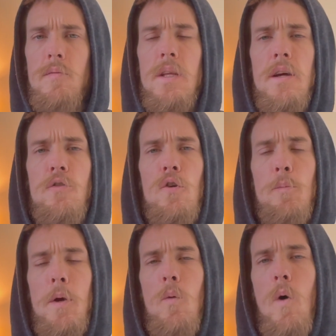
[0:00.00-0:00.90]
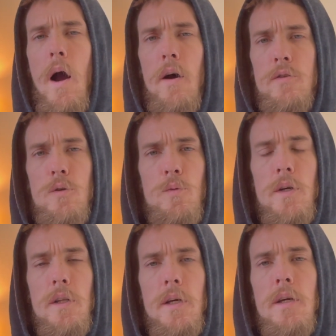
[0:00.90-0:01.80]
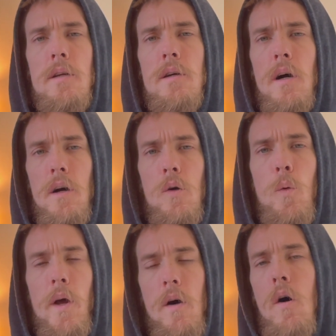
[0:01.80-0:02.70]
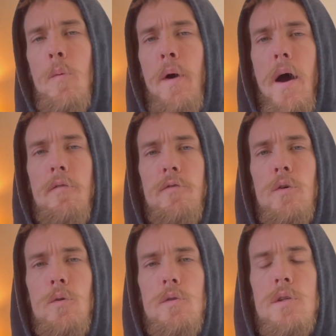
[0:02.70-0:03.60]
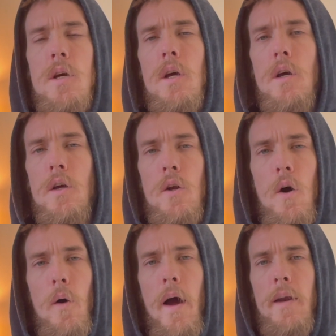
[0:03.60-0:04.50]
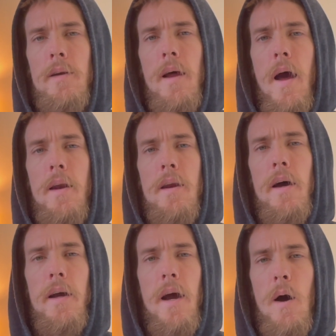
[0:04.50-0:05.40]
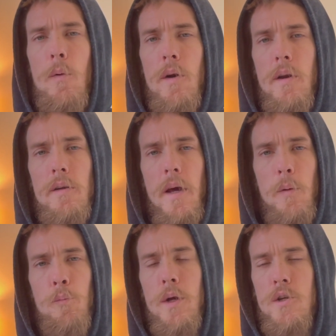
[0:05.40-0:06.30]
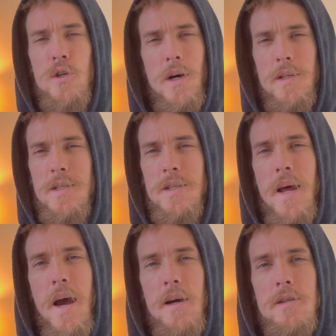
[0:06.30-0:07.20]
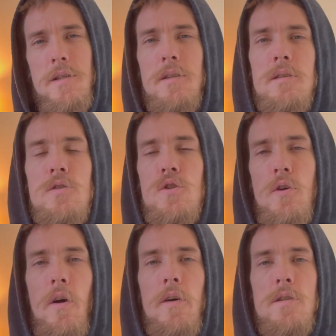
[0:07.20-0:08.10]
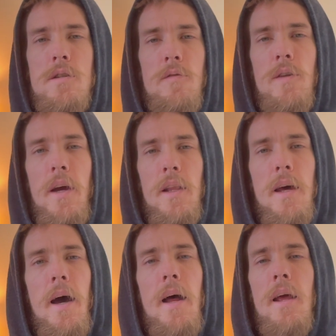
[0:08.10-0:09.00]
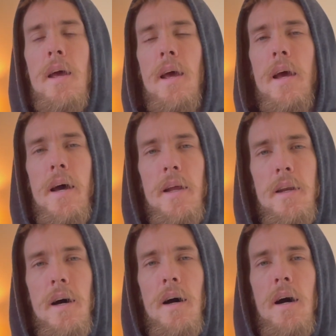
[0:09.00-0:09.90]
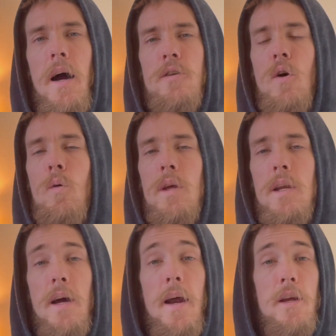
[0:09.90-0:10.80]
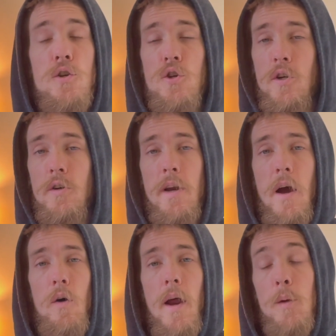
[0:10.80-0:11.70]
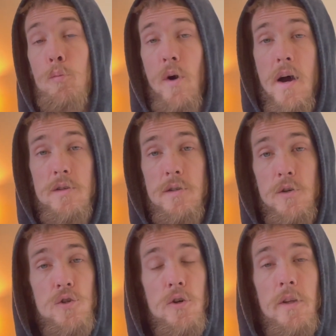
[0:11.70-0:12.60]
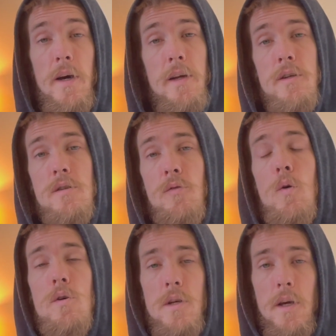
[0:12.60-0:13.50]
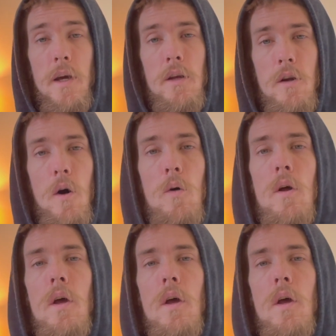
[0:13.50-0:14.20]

it took me a while to really quit all the bad foods. You know, at night I would like binge on snacks and sugar and stuff like that. And I don't eat any sugar now, any processed sugar that is. Of course I get, you know,